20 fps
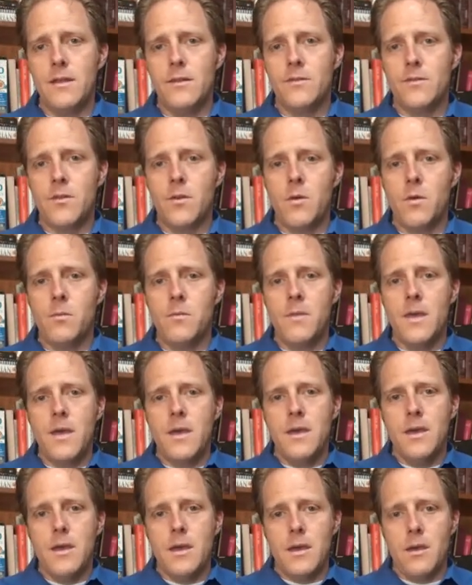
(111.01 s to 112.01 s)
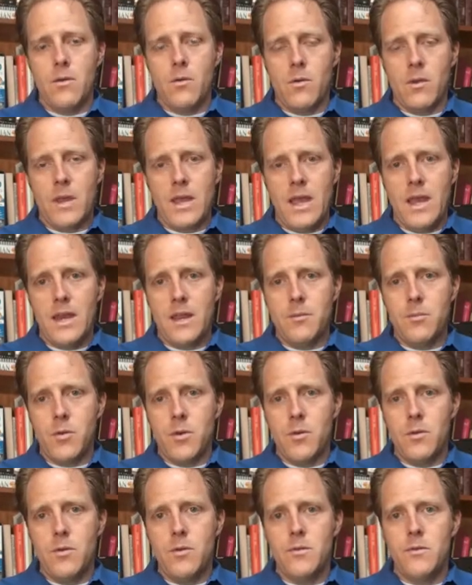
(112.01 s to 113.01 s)
And so organic
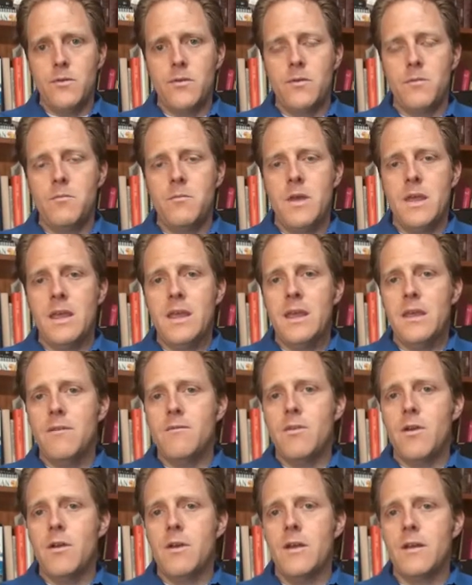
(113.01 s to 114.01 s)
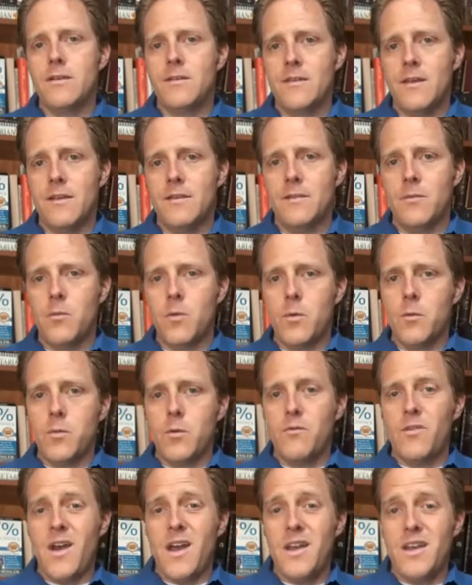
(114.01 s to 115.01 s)
produce, making it very accessible,
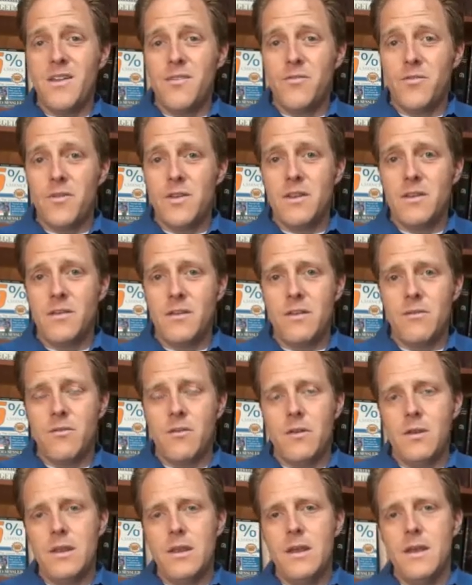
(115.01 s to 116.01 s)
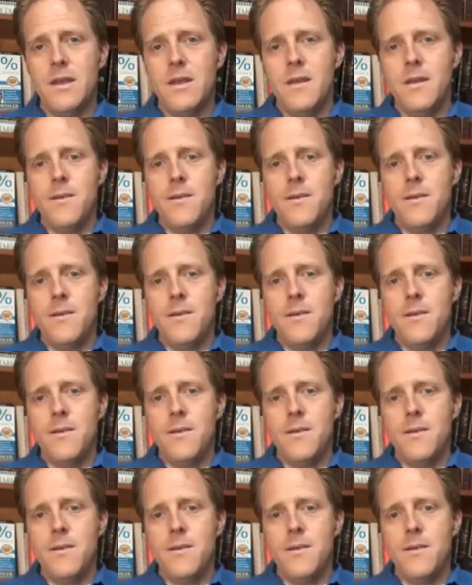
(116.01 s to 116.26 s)
providing free delivery,